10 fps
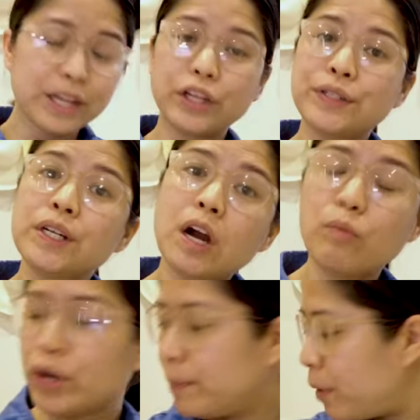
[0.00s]
It doesn't
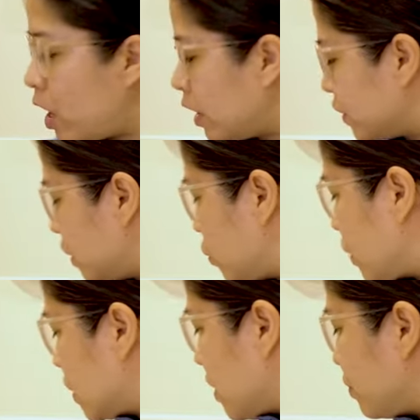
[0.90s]
come with a box, it
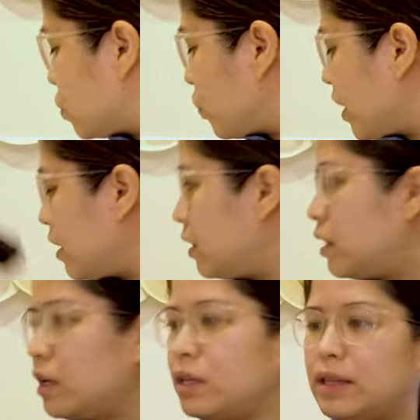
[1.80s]
just comes with
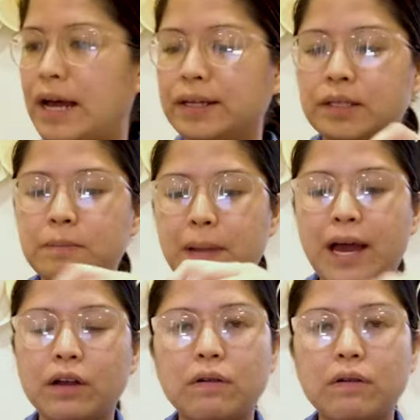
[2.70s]
the dust bag